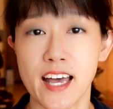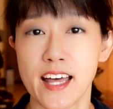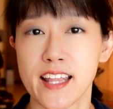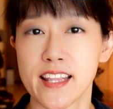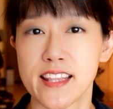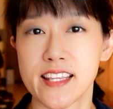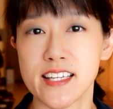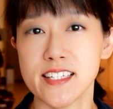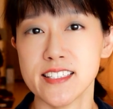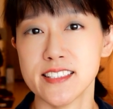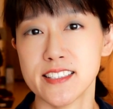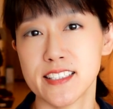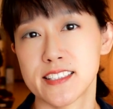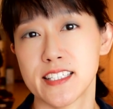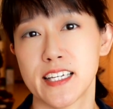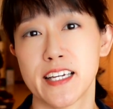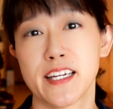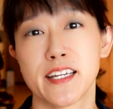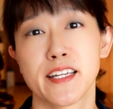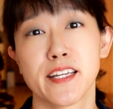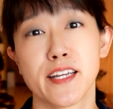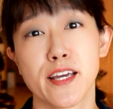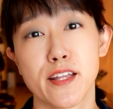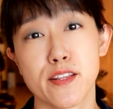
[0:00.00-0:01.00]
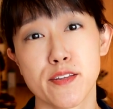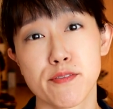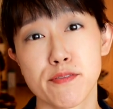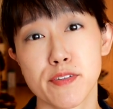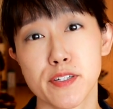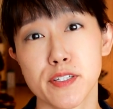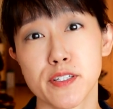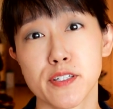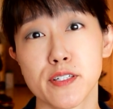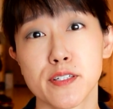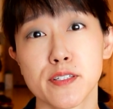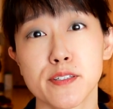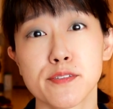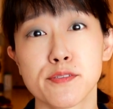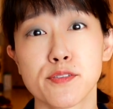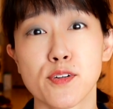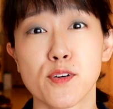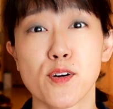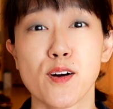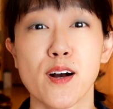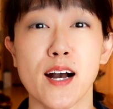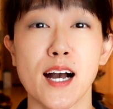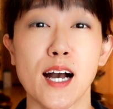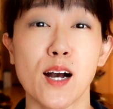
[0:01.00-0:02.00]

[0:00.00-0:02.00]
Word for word: This is another video for